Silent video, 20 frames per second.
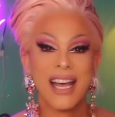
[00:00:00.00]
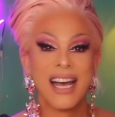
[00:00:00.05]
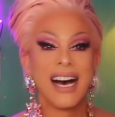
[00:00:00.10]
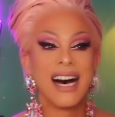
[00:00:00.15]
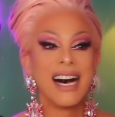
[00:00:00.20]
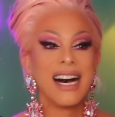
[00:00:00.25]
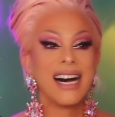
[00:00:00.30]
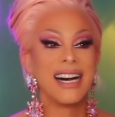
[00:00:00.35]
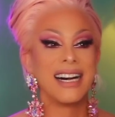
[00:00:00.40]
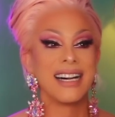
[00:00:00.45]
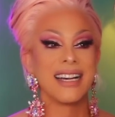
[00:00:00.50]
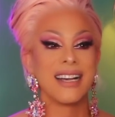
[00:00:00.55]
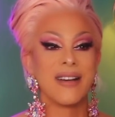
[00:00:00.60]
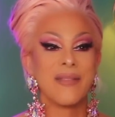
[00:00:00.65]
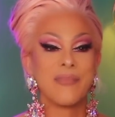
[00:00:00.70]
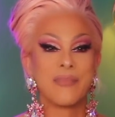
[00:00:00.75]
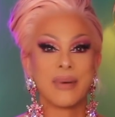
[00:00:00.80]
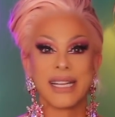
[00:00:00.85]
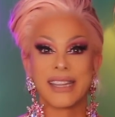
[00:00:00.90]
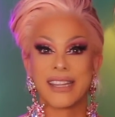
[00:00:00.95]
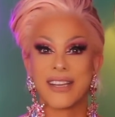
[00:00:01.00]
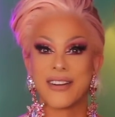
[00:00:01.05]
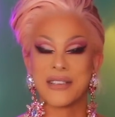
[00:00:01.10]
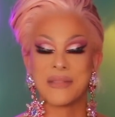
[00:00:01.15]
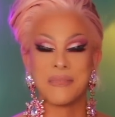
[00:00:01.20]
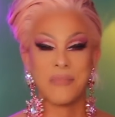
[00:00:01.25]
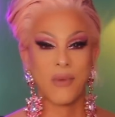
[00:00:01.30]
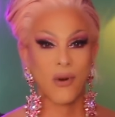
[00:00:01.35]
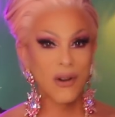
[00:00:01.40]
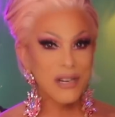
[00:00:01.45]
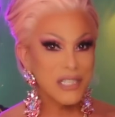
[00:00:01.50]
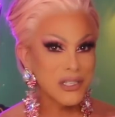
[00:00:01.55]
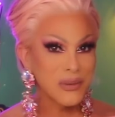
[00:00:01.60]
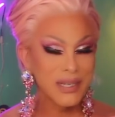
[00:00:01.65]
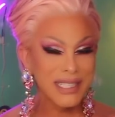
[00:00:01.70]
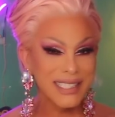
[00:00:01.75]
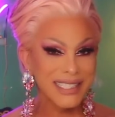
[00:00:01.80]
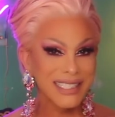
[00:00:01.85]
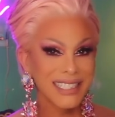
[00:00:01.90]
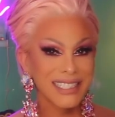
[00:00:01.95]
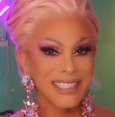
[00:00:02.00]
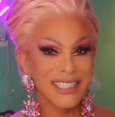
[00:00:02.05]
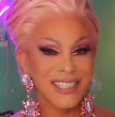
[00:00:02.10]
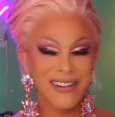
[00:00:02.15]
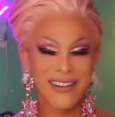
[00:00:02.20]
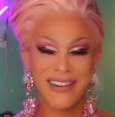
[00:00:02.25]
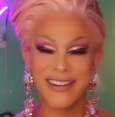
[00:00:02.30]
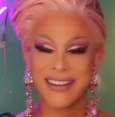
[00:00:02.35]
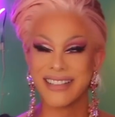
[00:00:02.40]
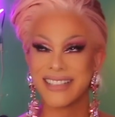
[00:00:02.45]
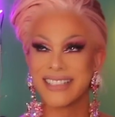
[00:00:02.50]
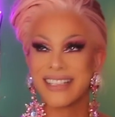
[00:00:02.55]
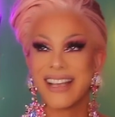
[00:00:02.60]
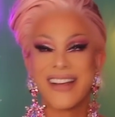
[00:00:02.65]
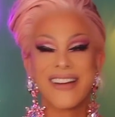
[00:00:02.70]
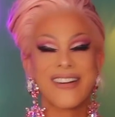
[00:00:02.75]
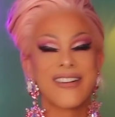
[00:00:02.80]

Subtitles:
But there's more twists and turns.